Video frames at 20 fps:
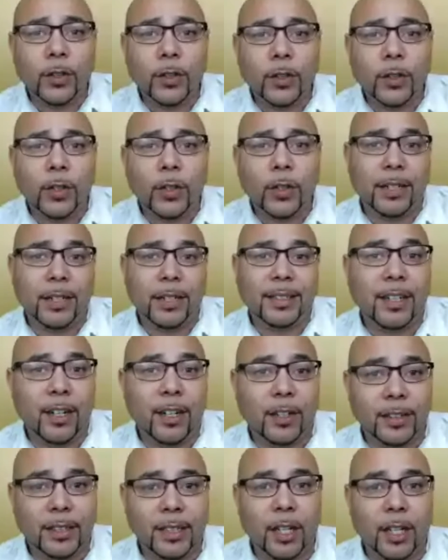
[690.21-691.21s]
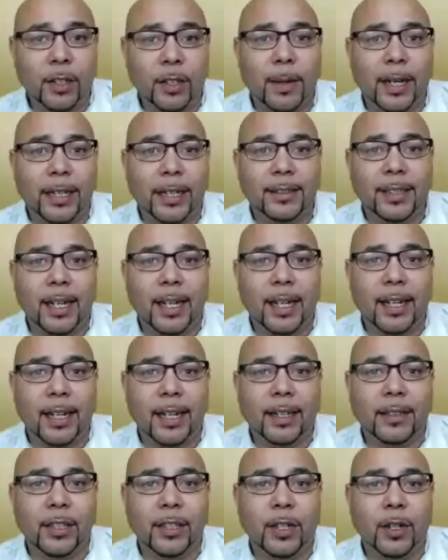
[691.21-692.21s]
We also express doubt in
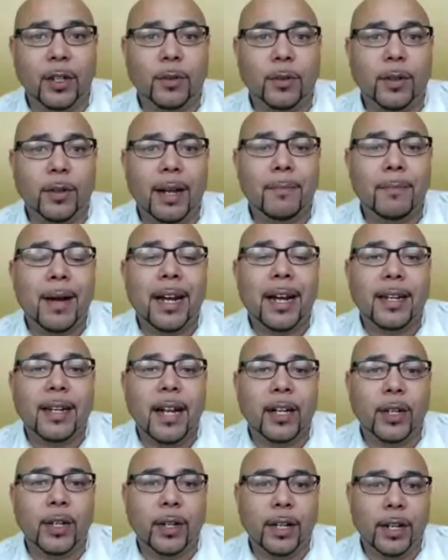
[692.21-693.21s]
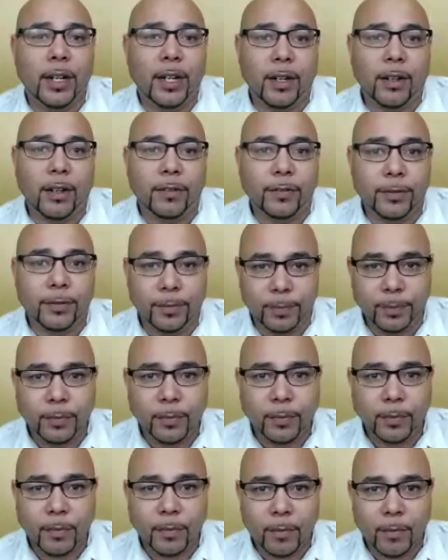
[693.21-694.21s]
ourselves by saying, you know, am I not
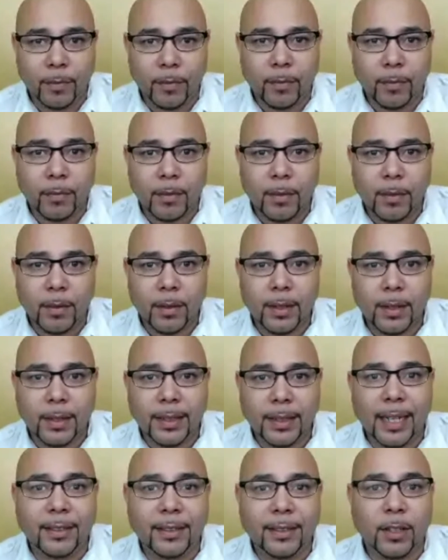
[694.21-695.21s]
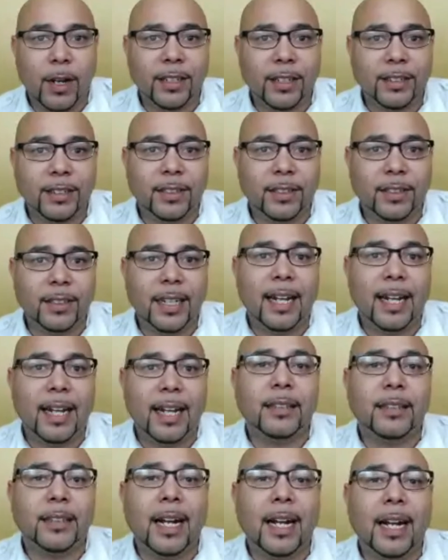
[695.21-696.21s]
good enough?
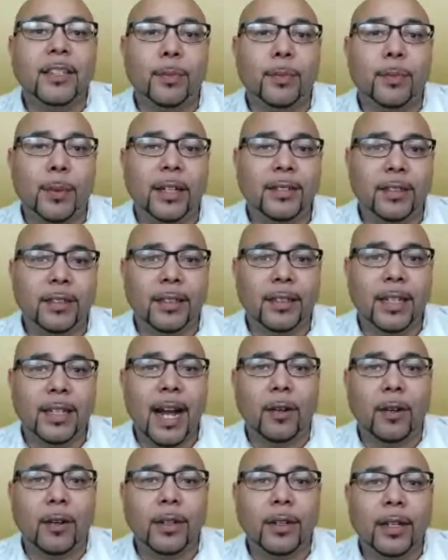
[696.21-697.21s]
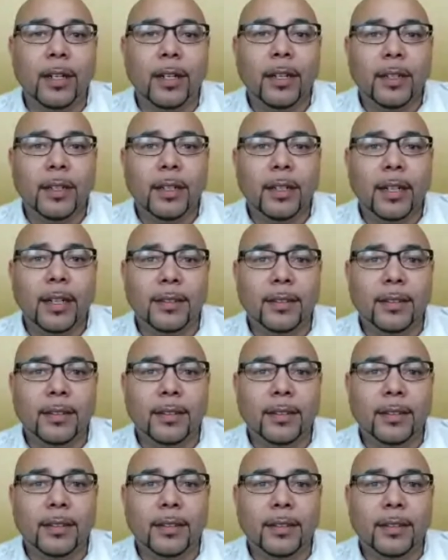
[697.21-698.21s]
That's a question that expresses
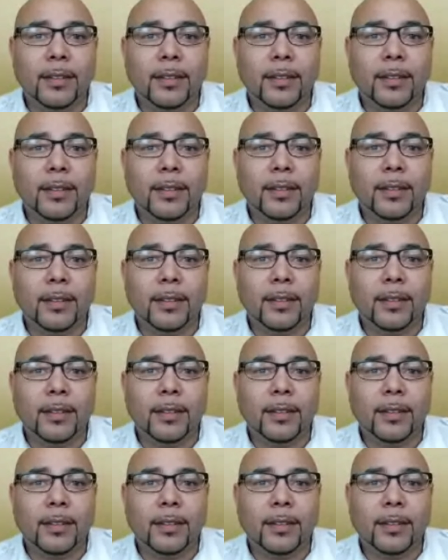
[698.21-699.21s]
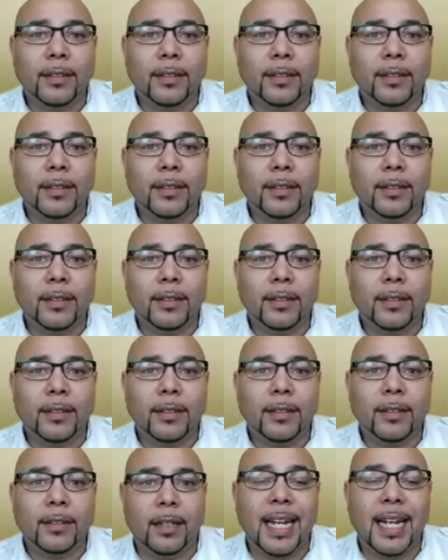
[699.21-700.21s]
doubt. Is
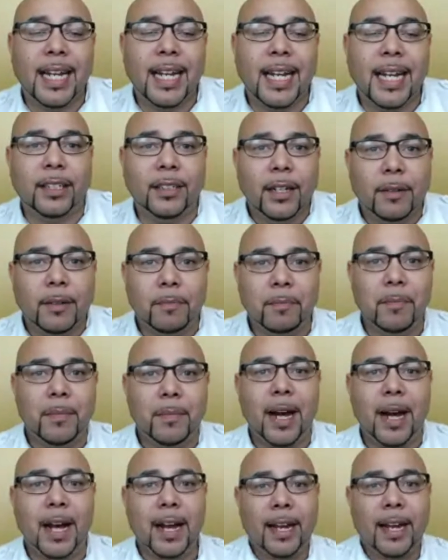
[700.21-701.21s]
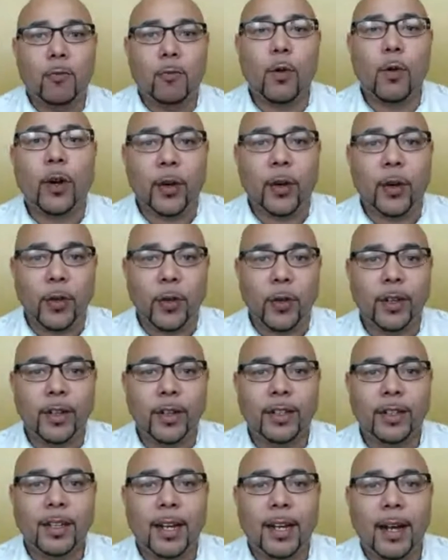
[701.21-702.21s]
challenging
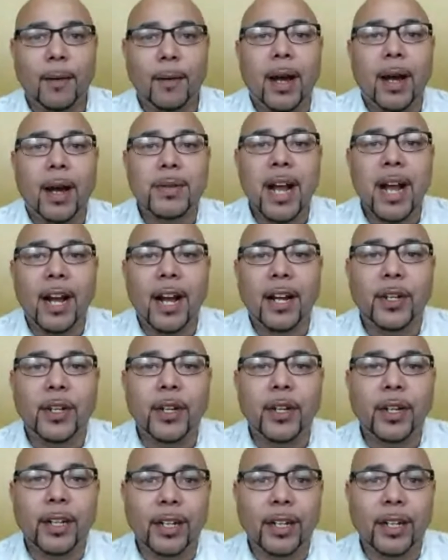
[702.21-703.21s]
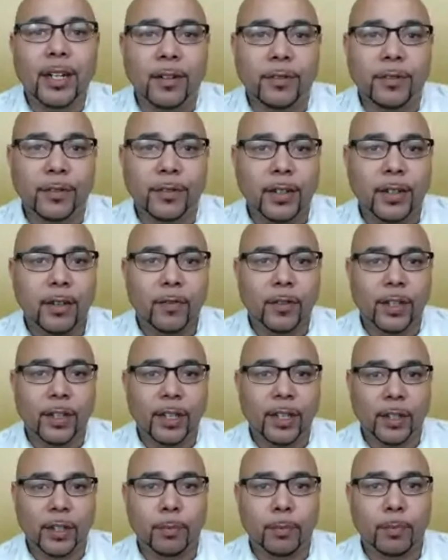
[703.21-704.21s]
my worth. I'm not good
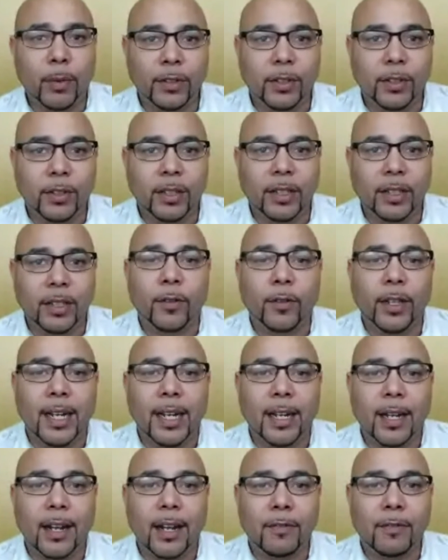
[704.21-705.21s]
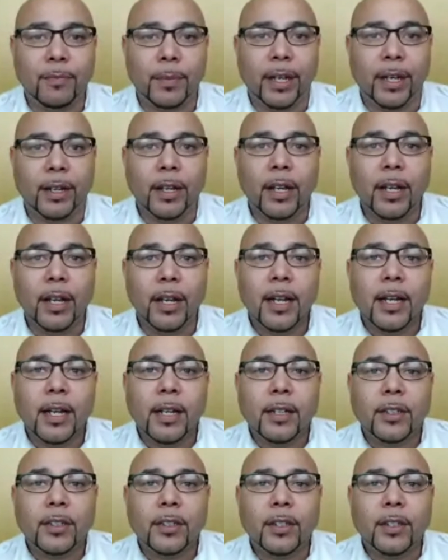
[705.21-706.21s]
enough for this person, therefore they
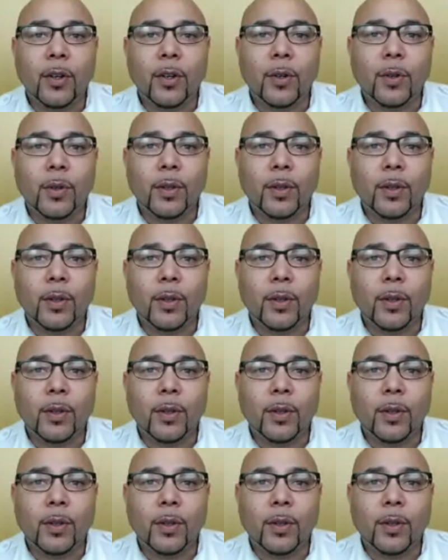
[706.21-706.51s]
left me.